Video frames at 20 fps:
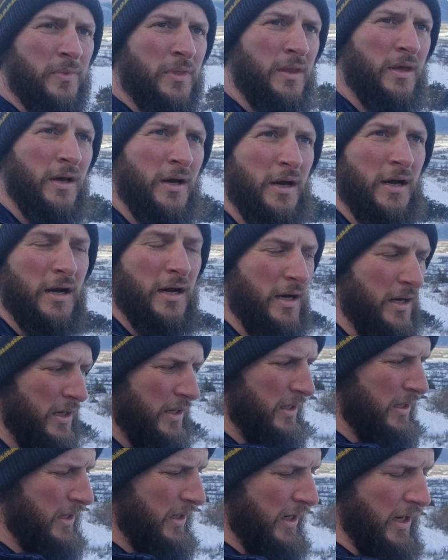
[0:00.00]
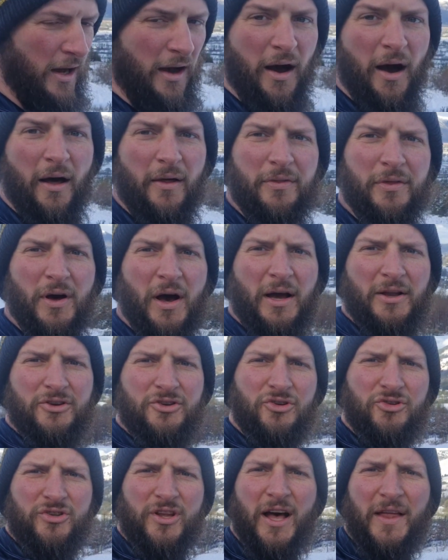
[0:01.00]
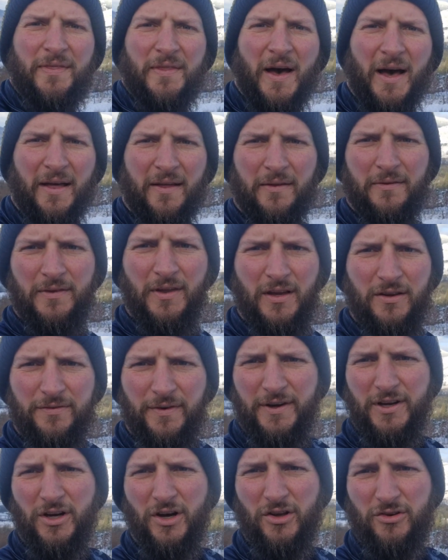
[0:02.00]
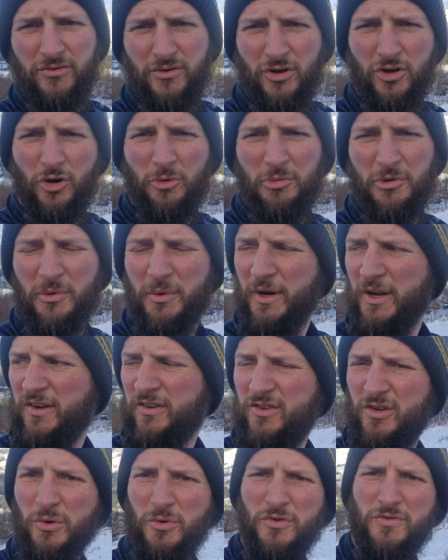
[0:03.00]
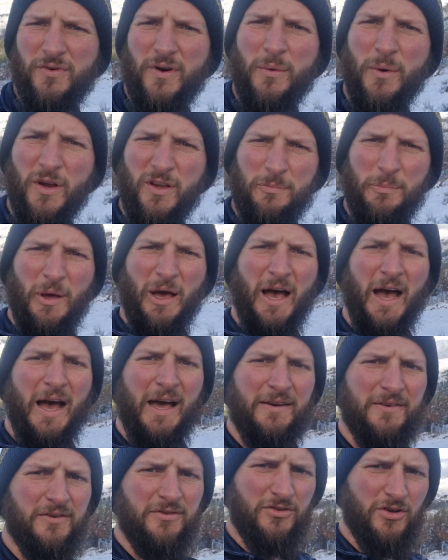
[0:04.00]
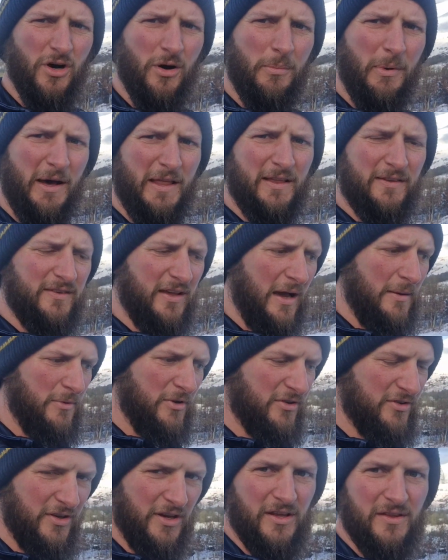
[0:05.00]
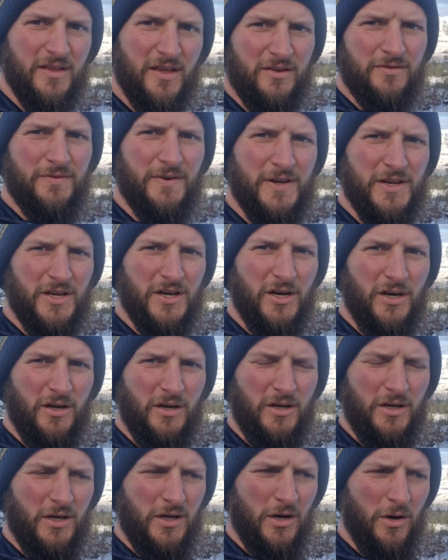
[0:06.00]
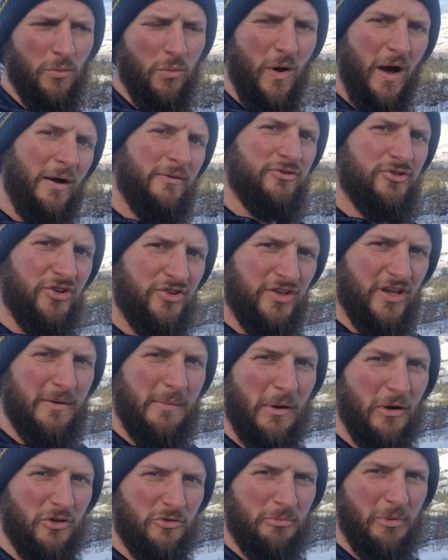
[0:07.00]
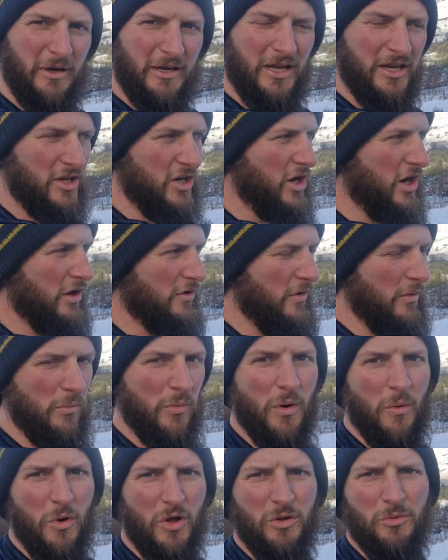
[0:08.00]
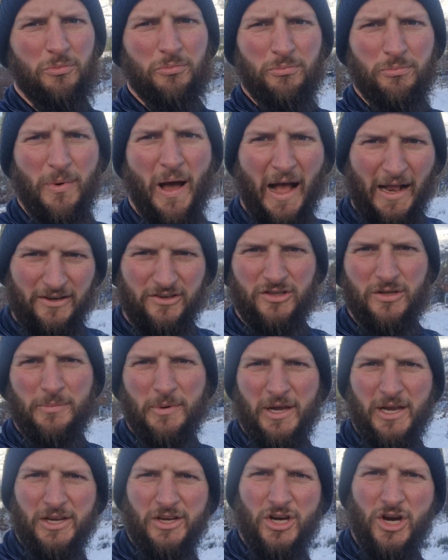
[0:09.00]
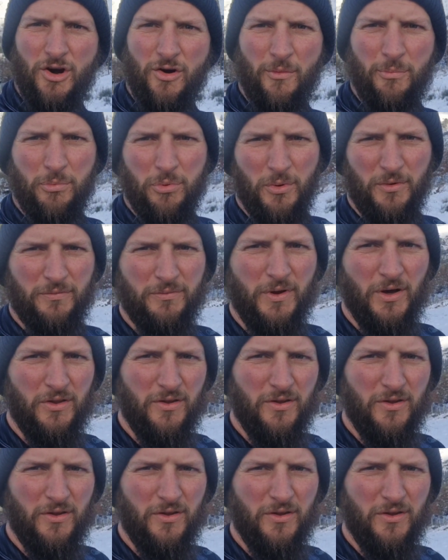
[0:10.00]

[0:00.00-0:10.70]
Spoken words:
I thought I'd just add that these videos are a couple of weeks, 2 to 3 weeks behind, so by the time you're seeing this video, what I've just said about us being in Europe, we will actually be in Europe. We've